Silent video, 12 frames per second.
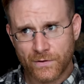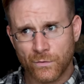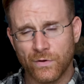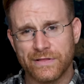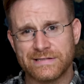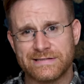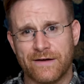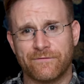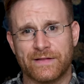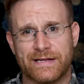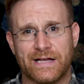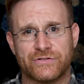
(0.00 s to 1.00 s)
Well, this
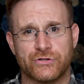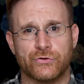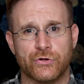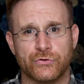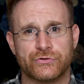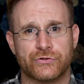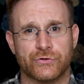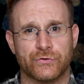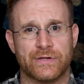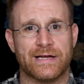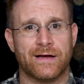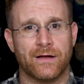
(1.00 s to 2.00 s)
definitely gets you used
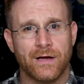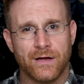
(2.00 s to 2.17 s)
to the